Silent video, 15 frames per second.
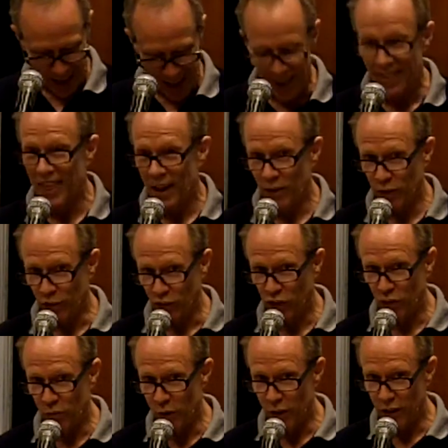That was a
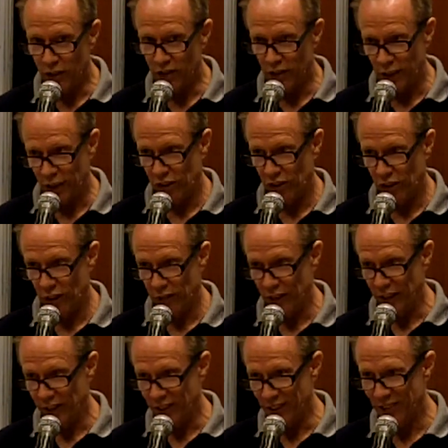small selection of
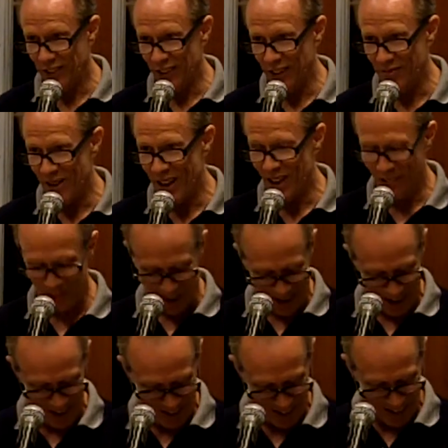existing
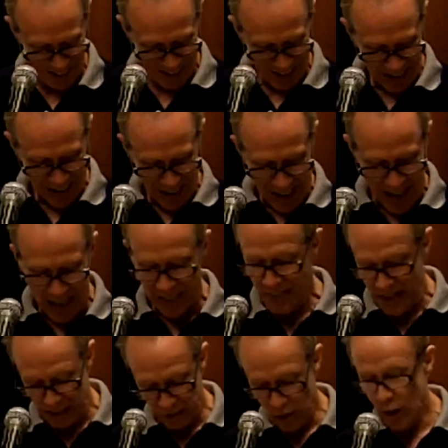malware.
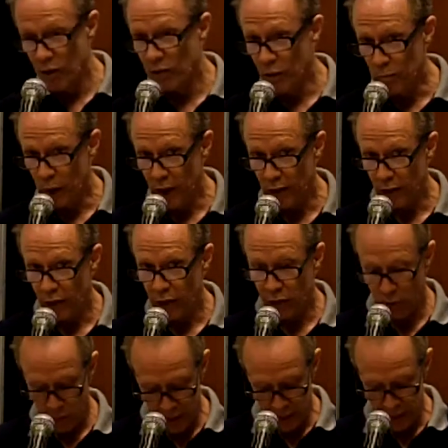That's all for part
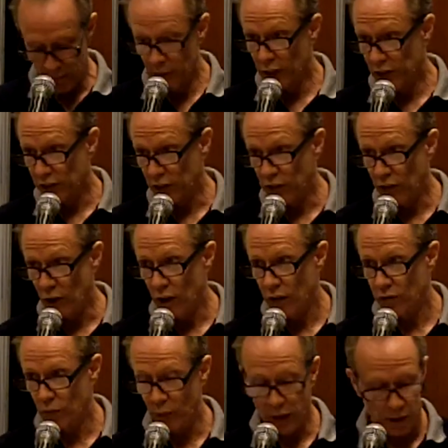3, malicious
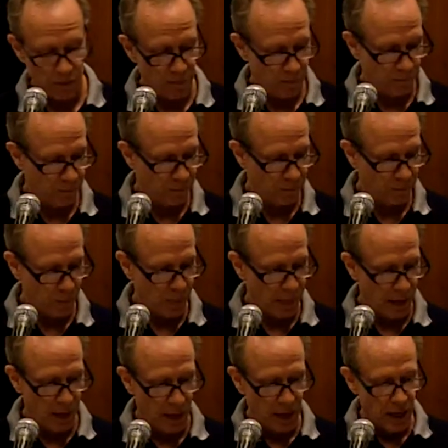software.
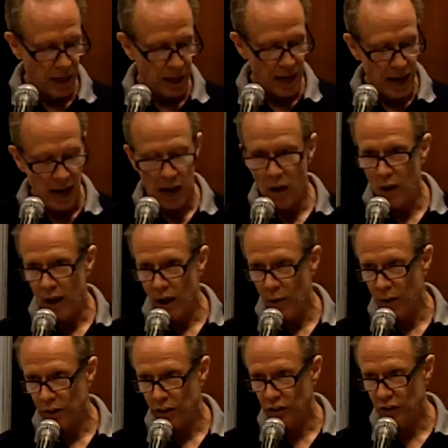Now I
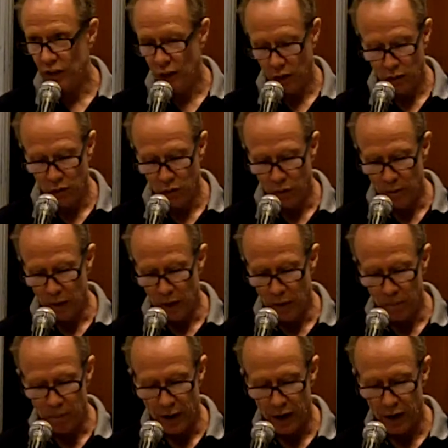want to tell you
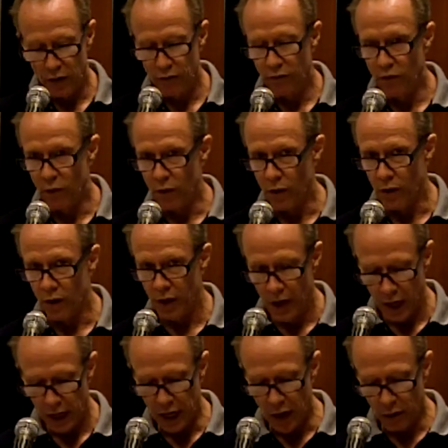about part
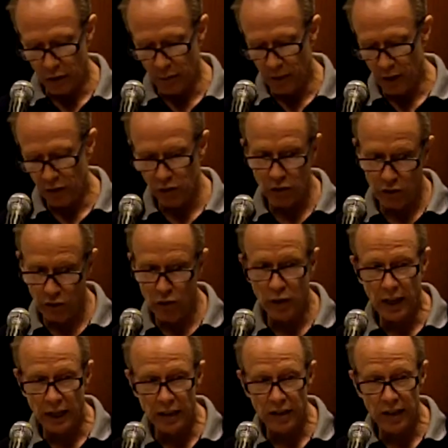4, countermeasures
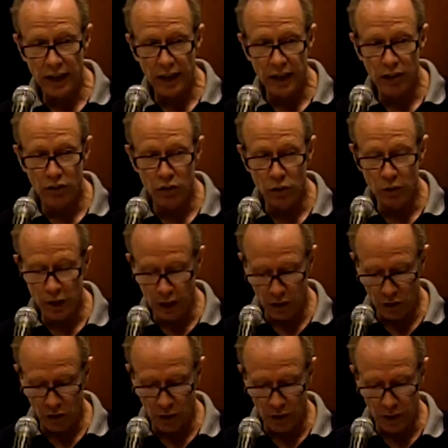you can take to
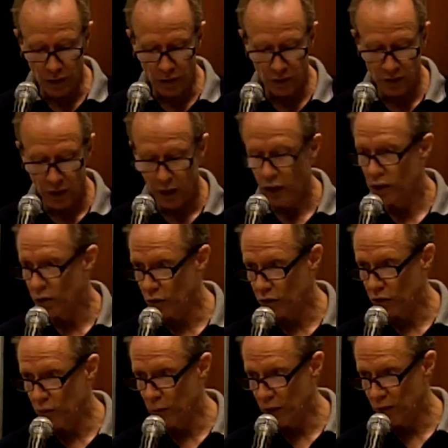increase your
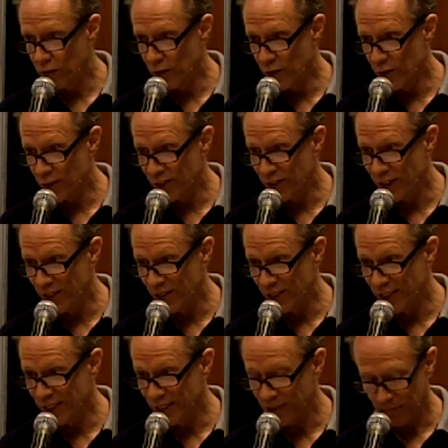smartphone
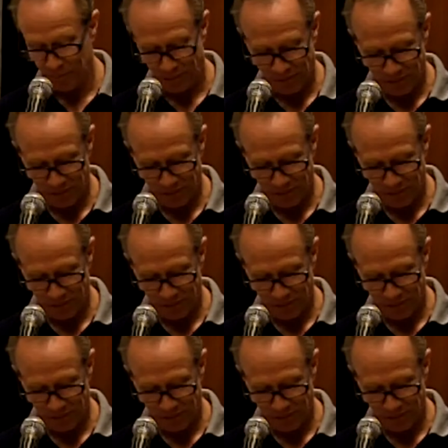security.